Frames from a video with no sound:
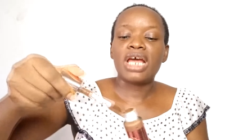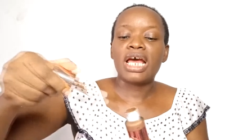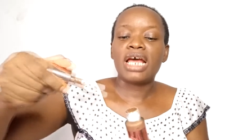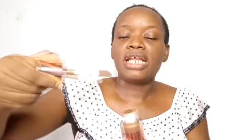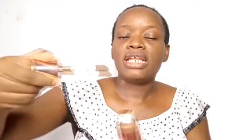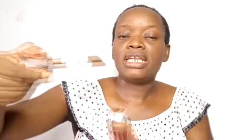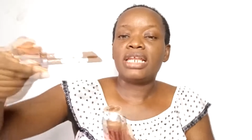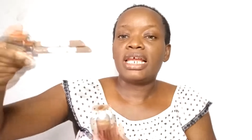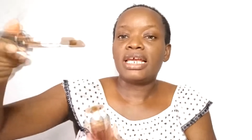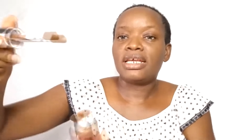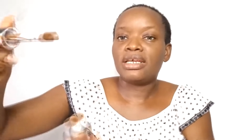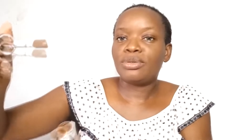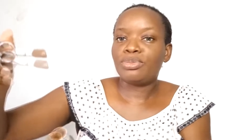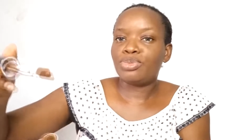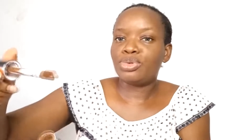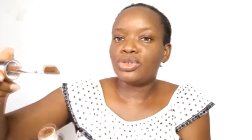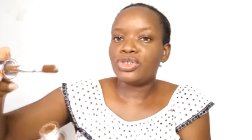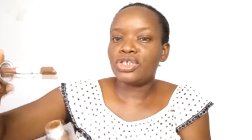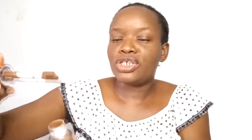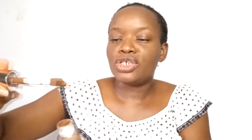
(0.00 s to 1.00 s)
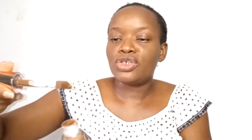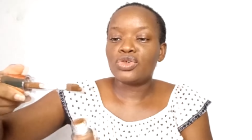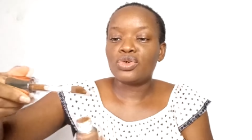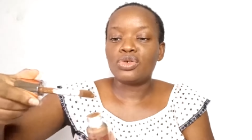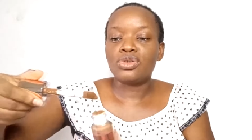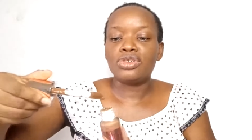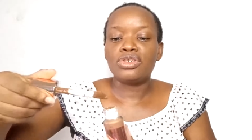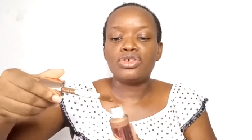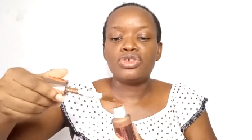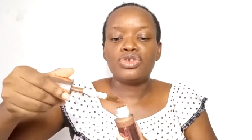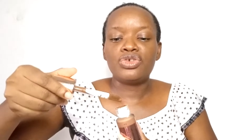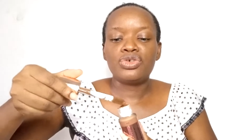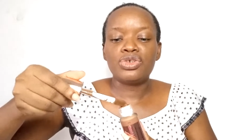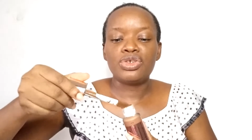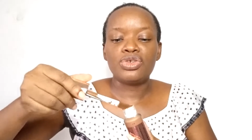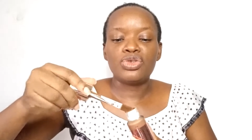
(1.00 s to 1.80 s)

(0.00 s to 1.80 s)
and like putting it on the tray.